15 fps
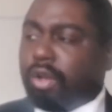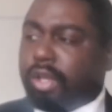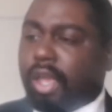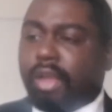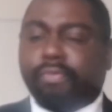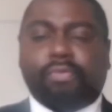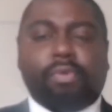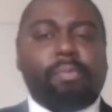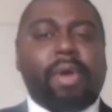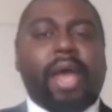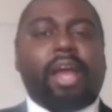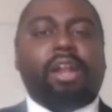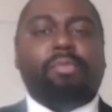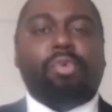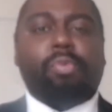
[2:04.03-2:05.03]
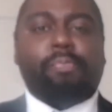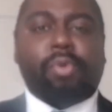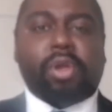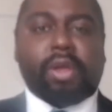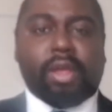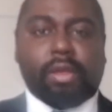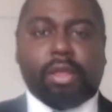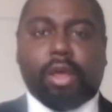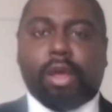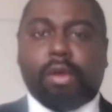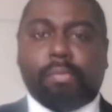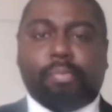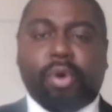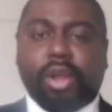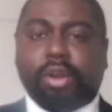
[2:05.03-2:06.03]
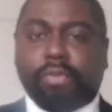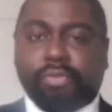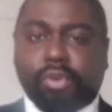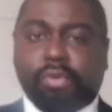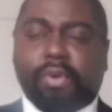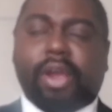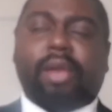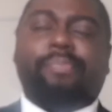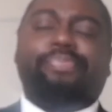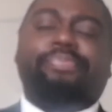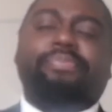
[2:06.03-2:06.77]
look at it from an animal point of view, right?